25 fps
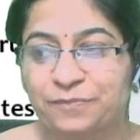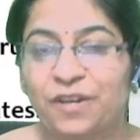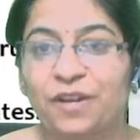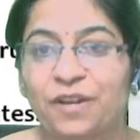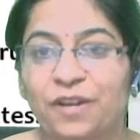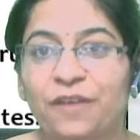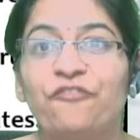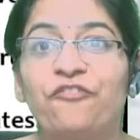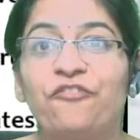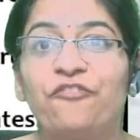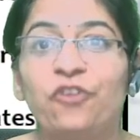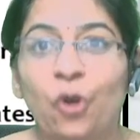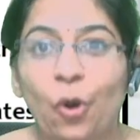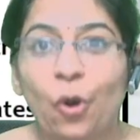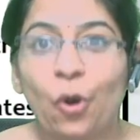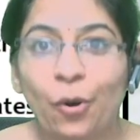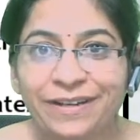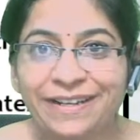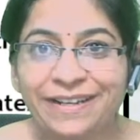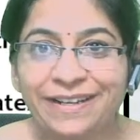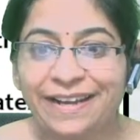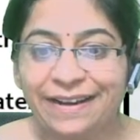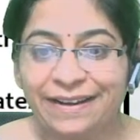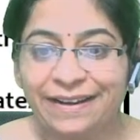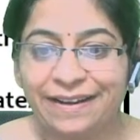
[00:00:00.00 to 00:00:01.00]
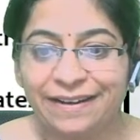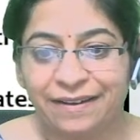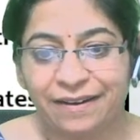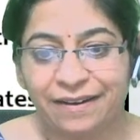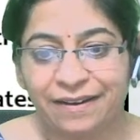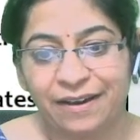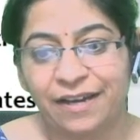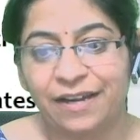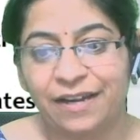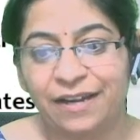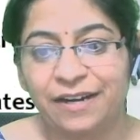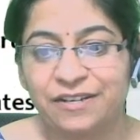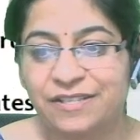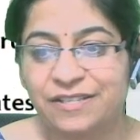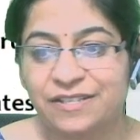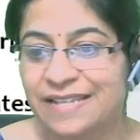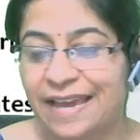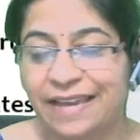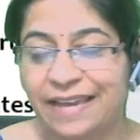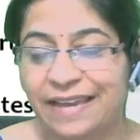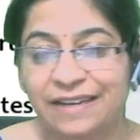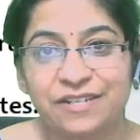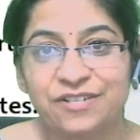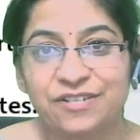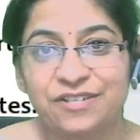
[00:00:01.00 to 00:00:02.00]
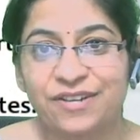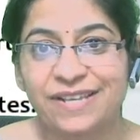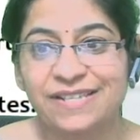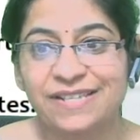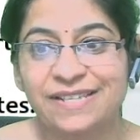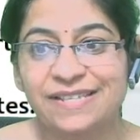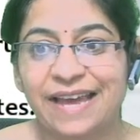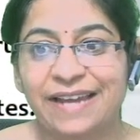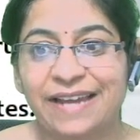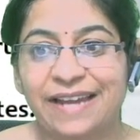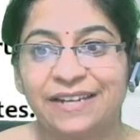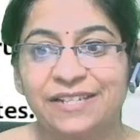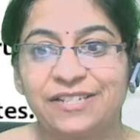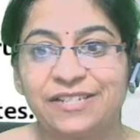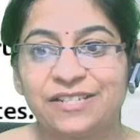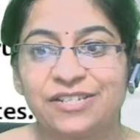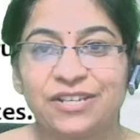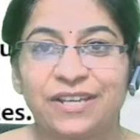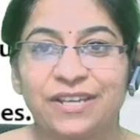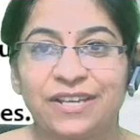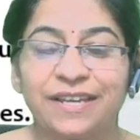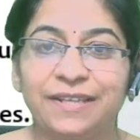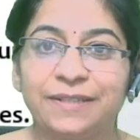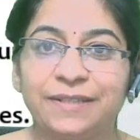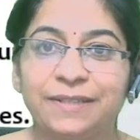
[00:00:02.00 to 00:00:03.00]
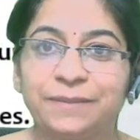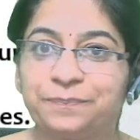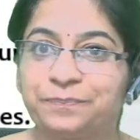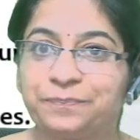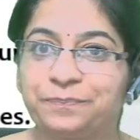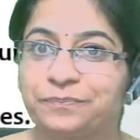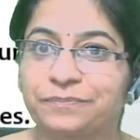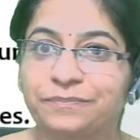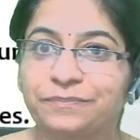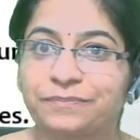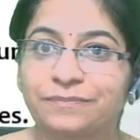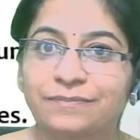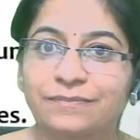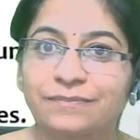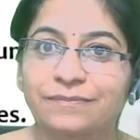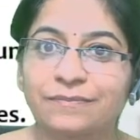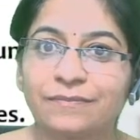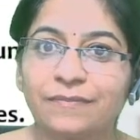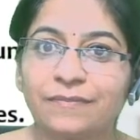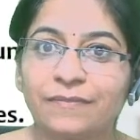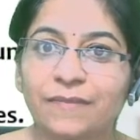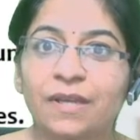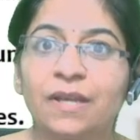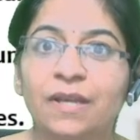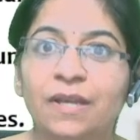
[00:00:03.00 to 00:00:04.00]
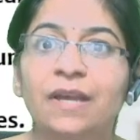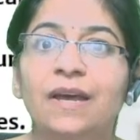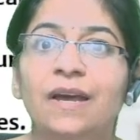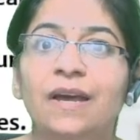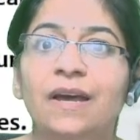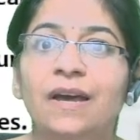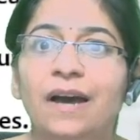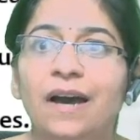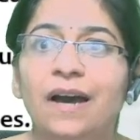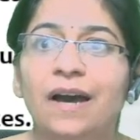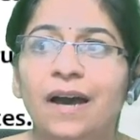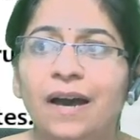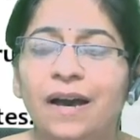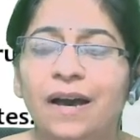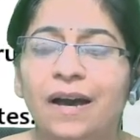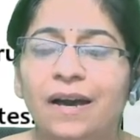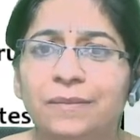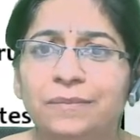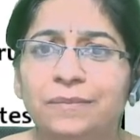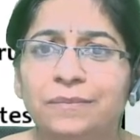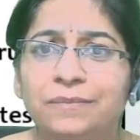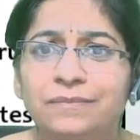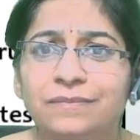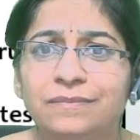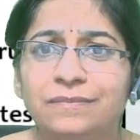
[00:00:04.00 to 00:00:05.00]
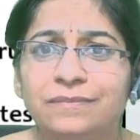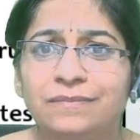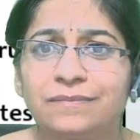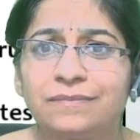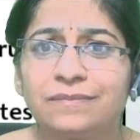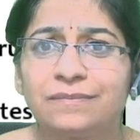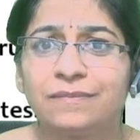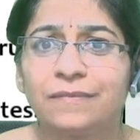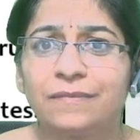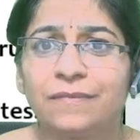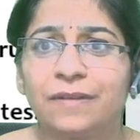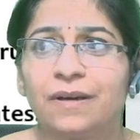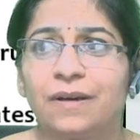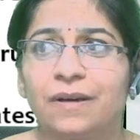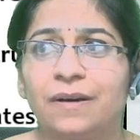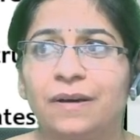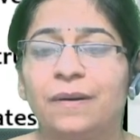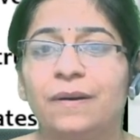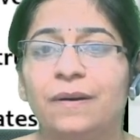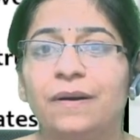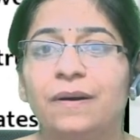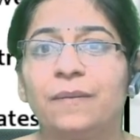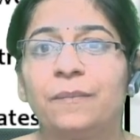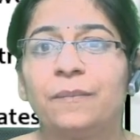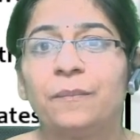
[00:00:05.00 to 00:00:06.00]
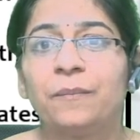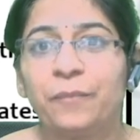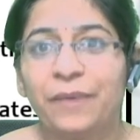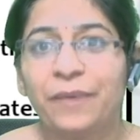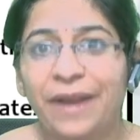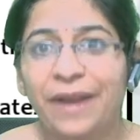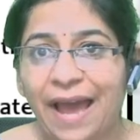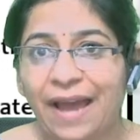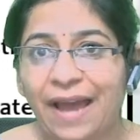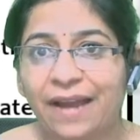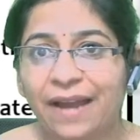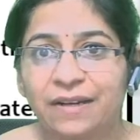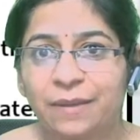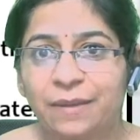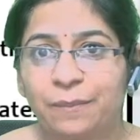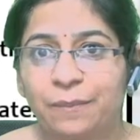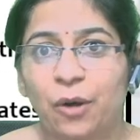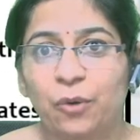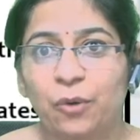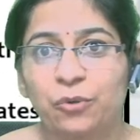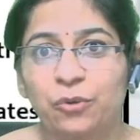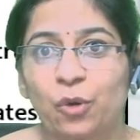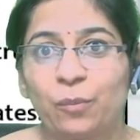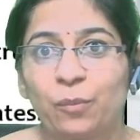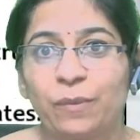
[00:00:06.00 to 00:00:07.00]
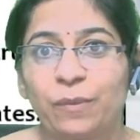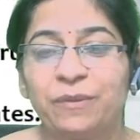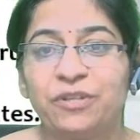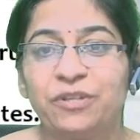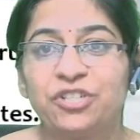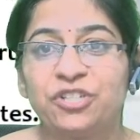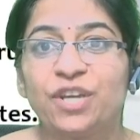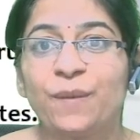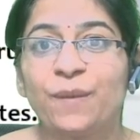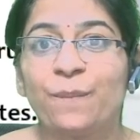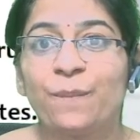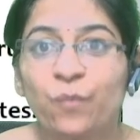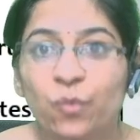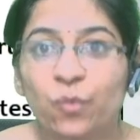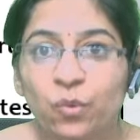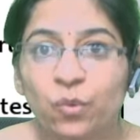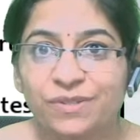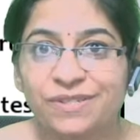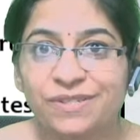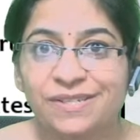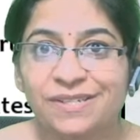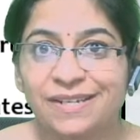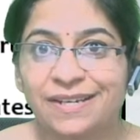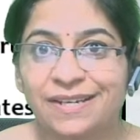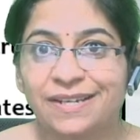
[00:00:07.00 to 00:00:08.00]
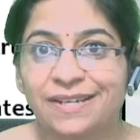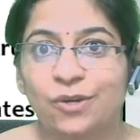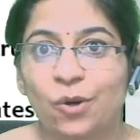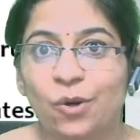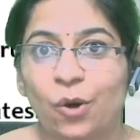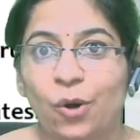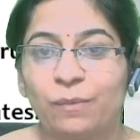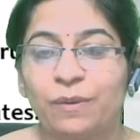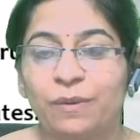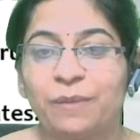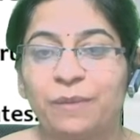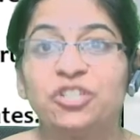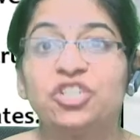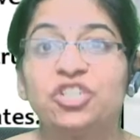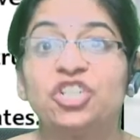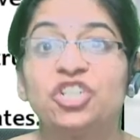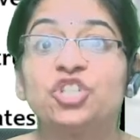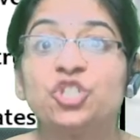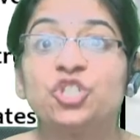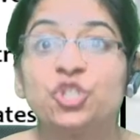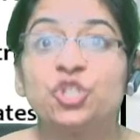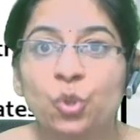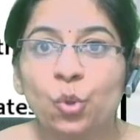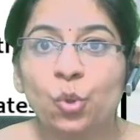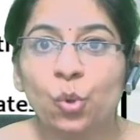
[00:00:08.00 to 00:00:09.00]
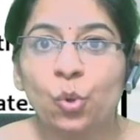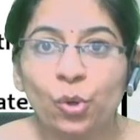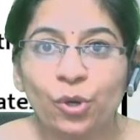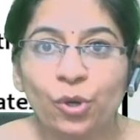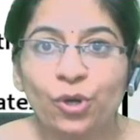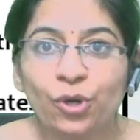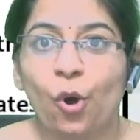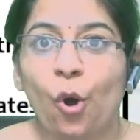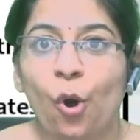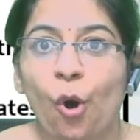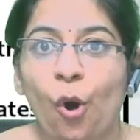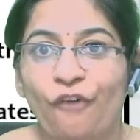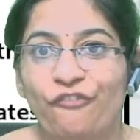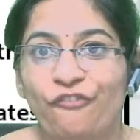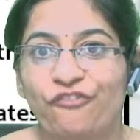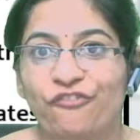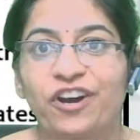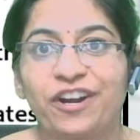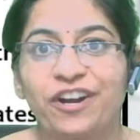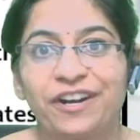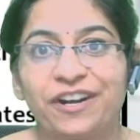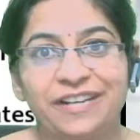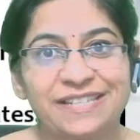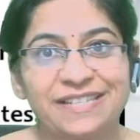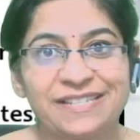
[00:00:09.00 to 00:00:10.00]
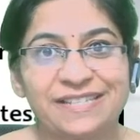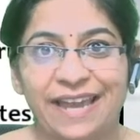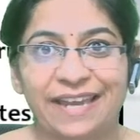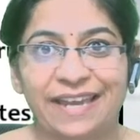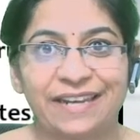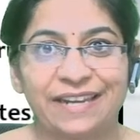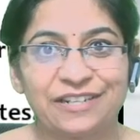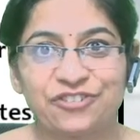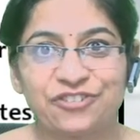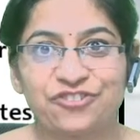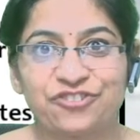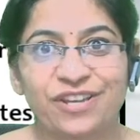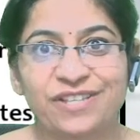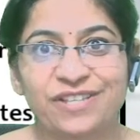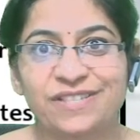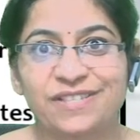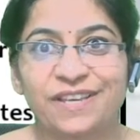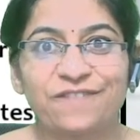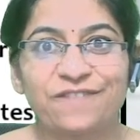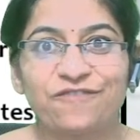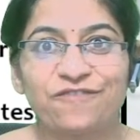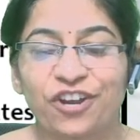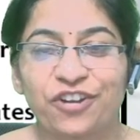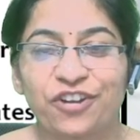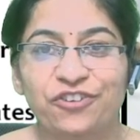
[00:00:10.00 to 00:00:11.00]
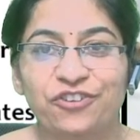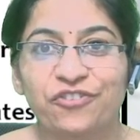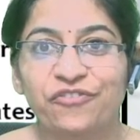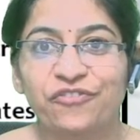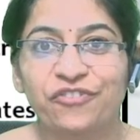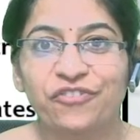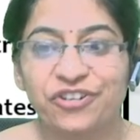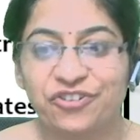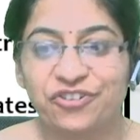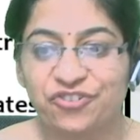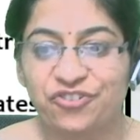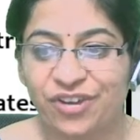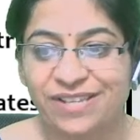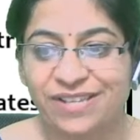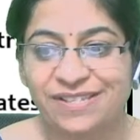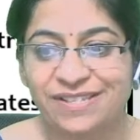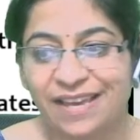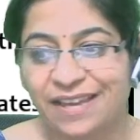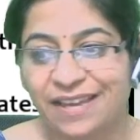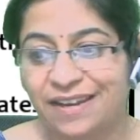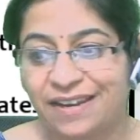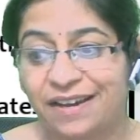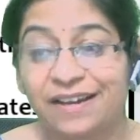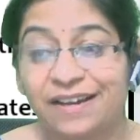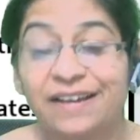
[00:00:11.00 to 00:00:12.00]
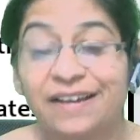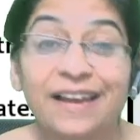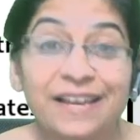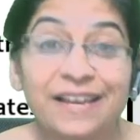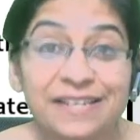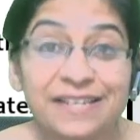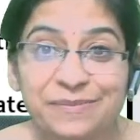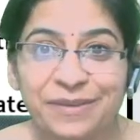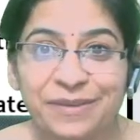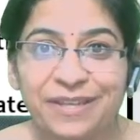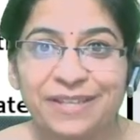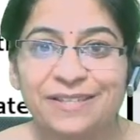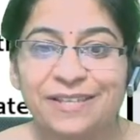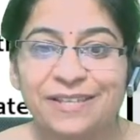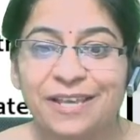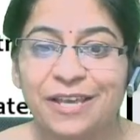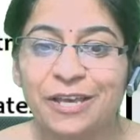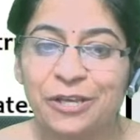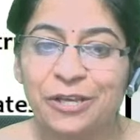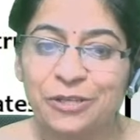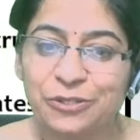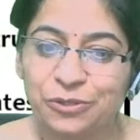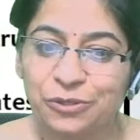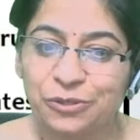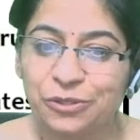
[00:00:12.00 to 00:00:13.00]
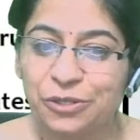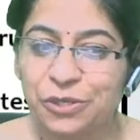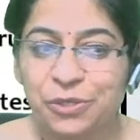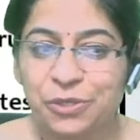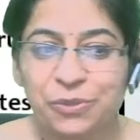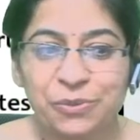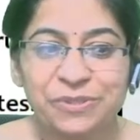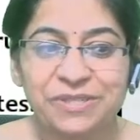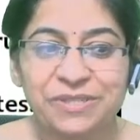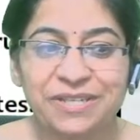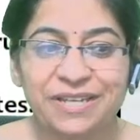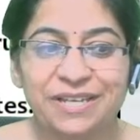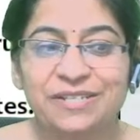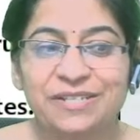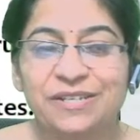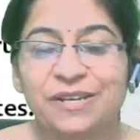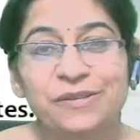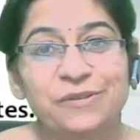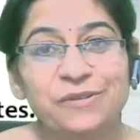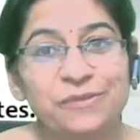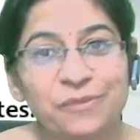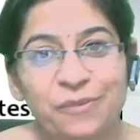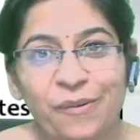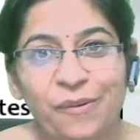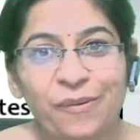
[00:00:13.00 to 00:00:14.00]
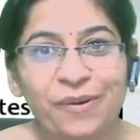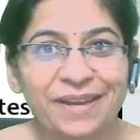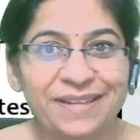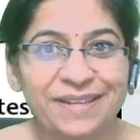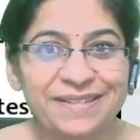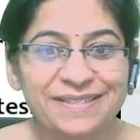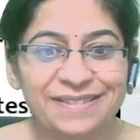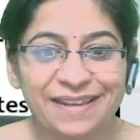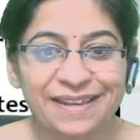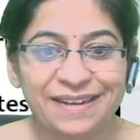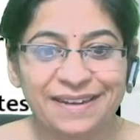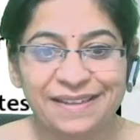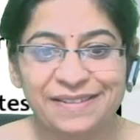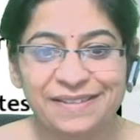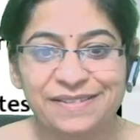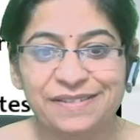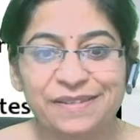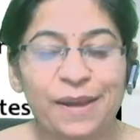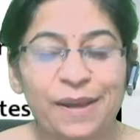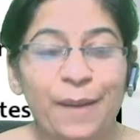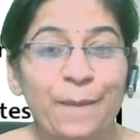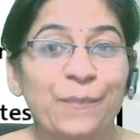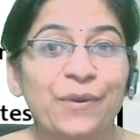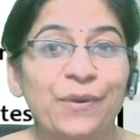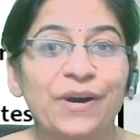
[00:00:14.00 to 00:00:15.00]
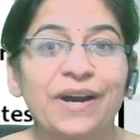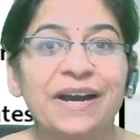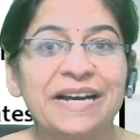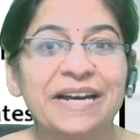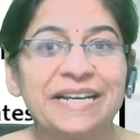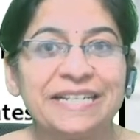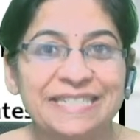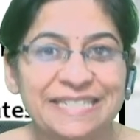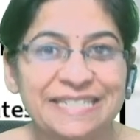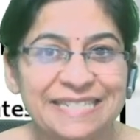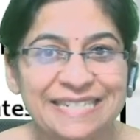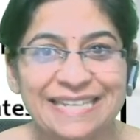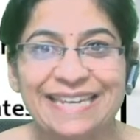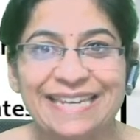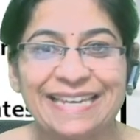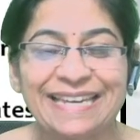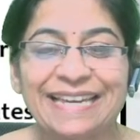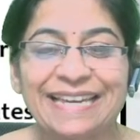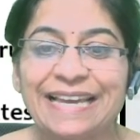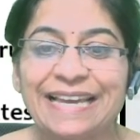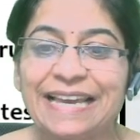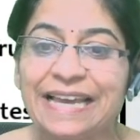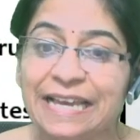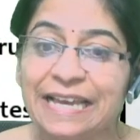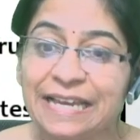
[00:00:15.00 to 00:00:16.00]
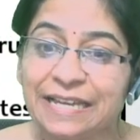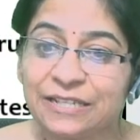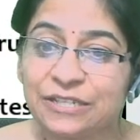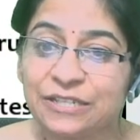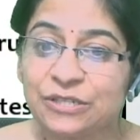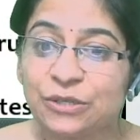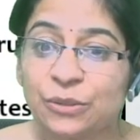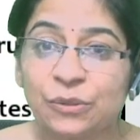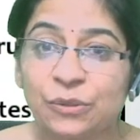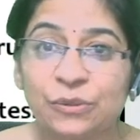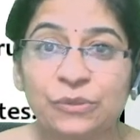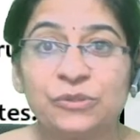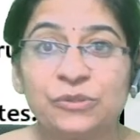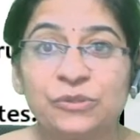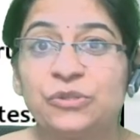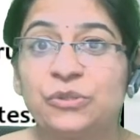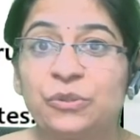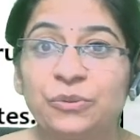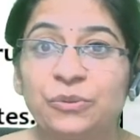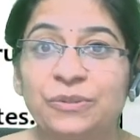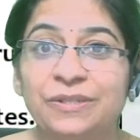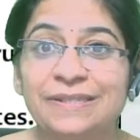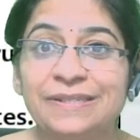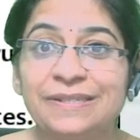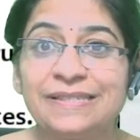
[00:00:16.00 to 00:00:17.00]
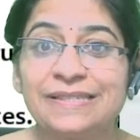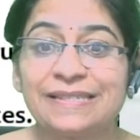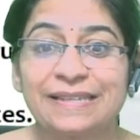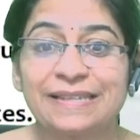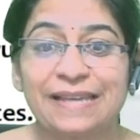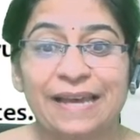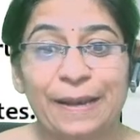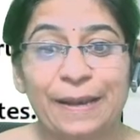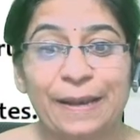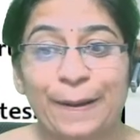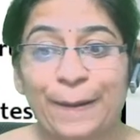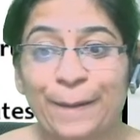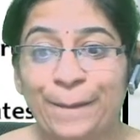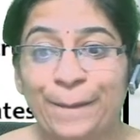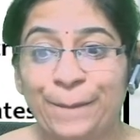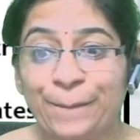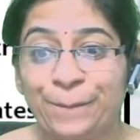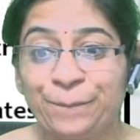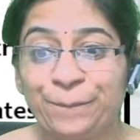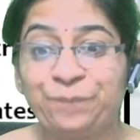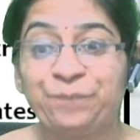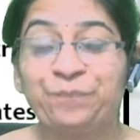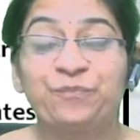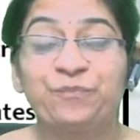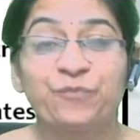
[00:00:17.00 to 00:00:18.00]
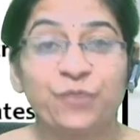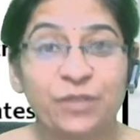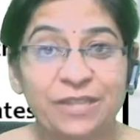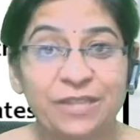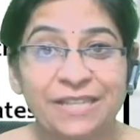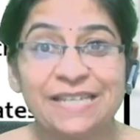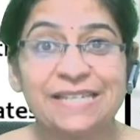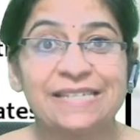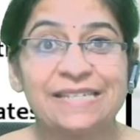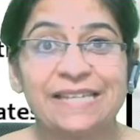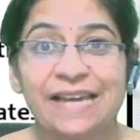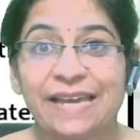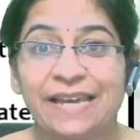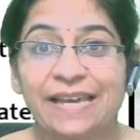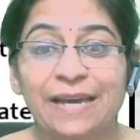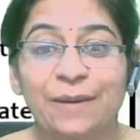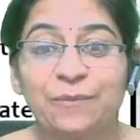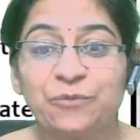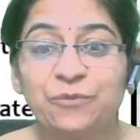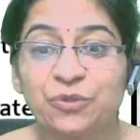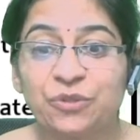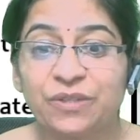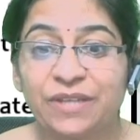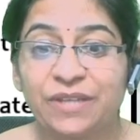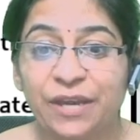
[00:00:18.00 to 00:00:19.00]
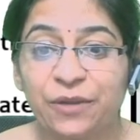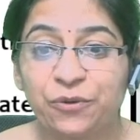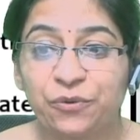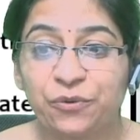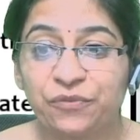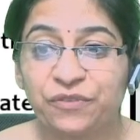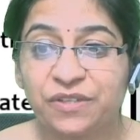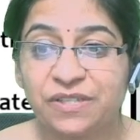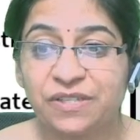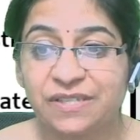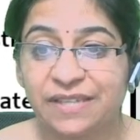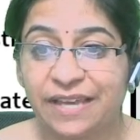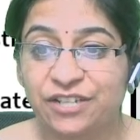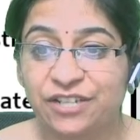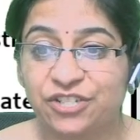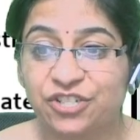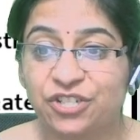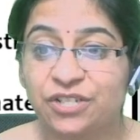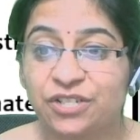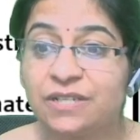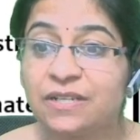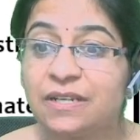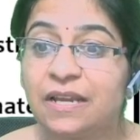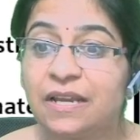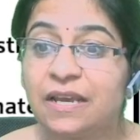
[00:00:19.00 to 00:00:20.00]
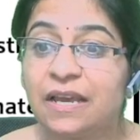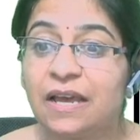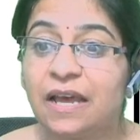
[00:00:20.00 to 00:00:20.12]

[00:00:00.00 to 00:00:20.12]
flaunted her designer dress. That is, she uh, bragged about, or maybe she boasted, or maybe she showed off her designer dress in front of her dress and her classmates. So the usage is wrong in sentence number D. So, students, with this, I come to the end of the session.